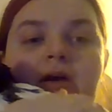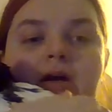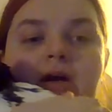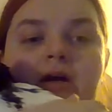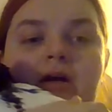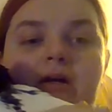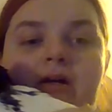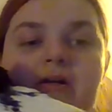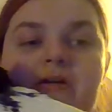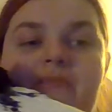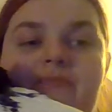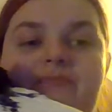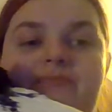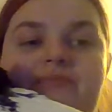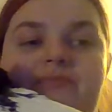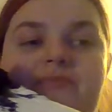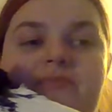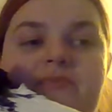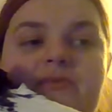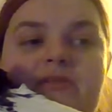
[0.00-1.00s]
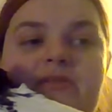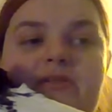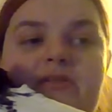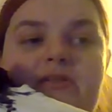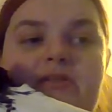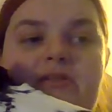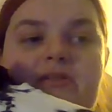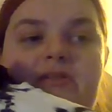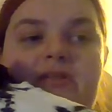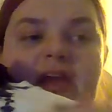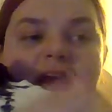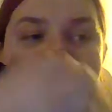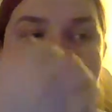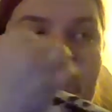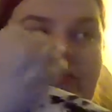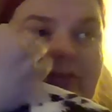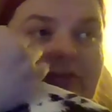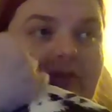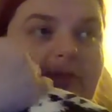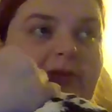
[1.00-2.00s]
Um,
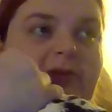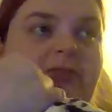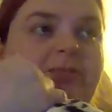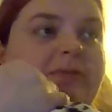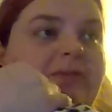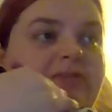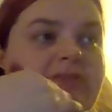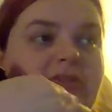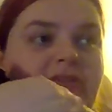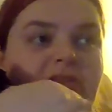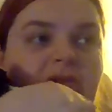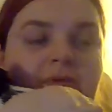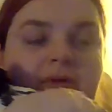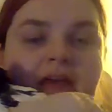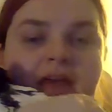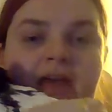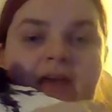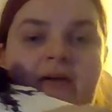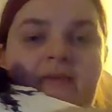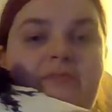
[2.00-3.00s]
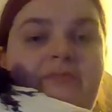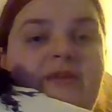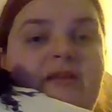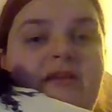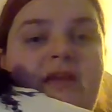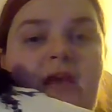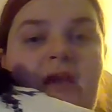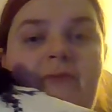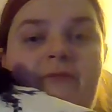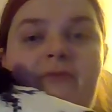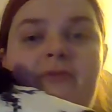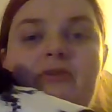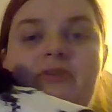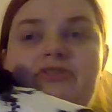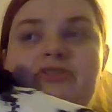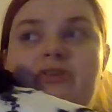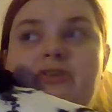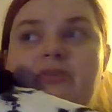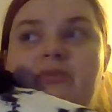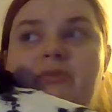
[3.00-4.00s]
handle them as much as you can, be careful and
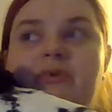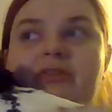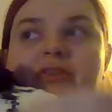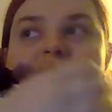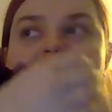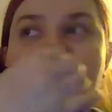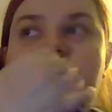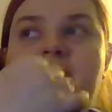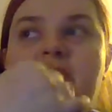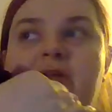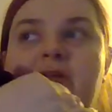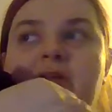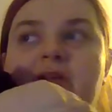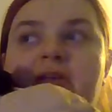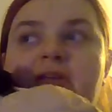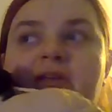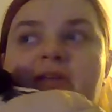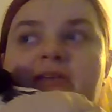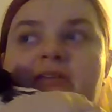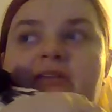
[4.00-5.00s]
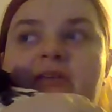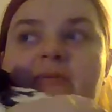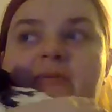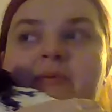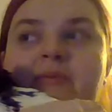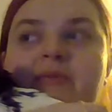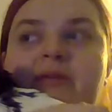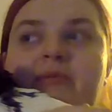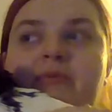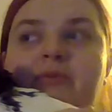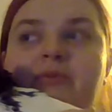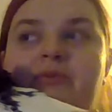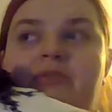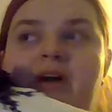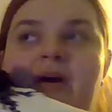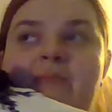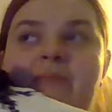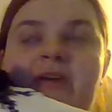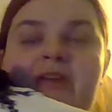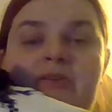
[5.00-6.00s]
gentle with them. Some of them will
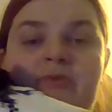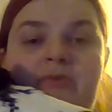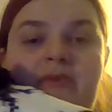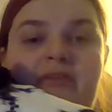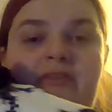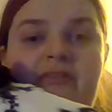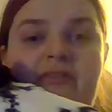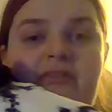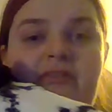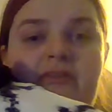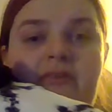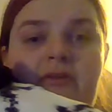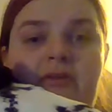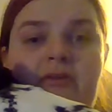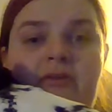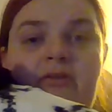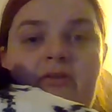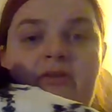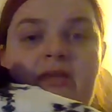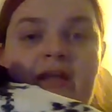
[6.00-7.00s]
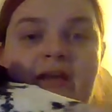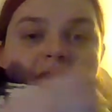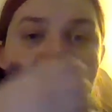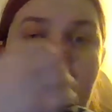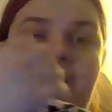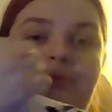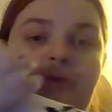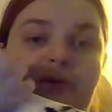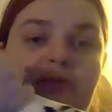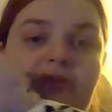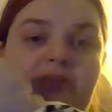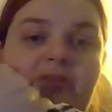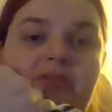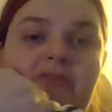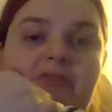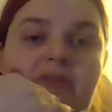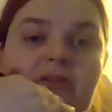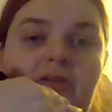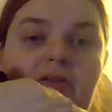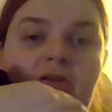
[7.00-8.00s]
not make noises, like
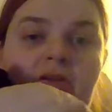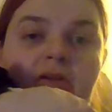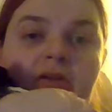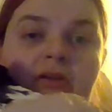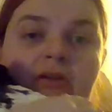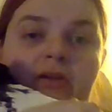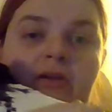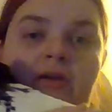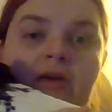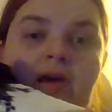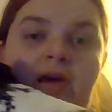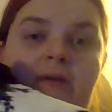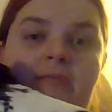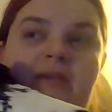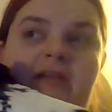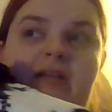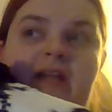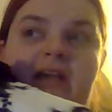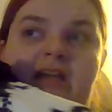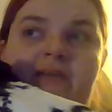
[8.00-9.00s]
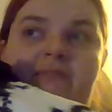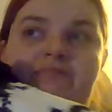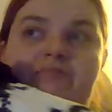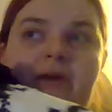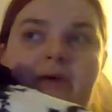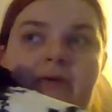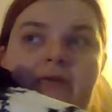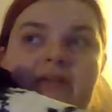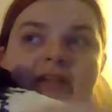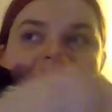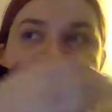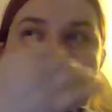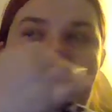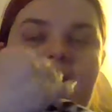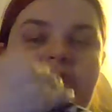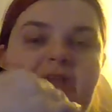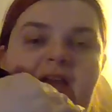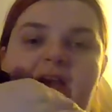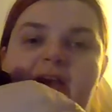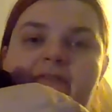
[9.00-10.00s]
Cosmosis. I mean, I can barely get
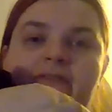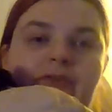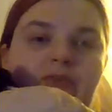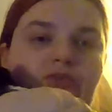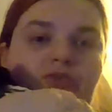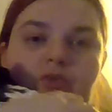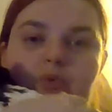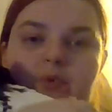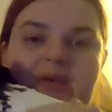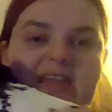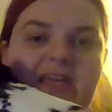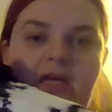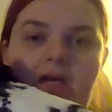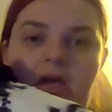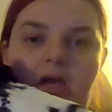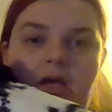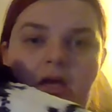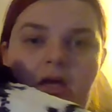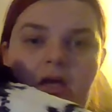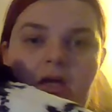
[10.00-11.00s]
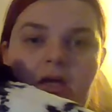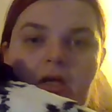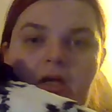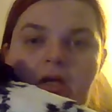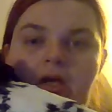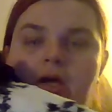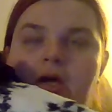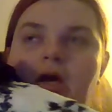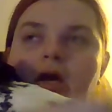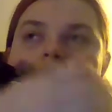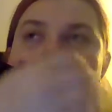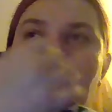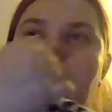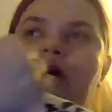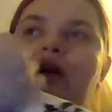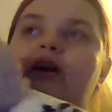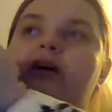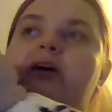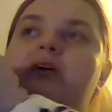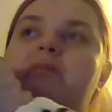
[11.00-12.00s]
him to ever squeak.
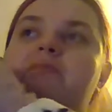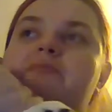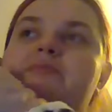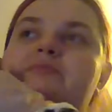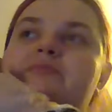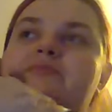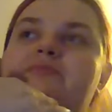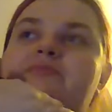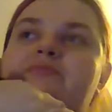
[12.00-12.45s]
Um,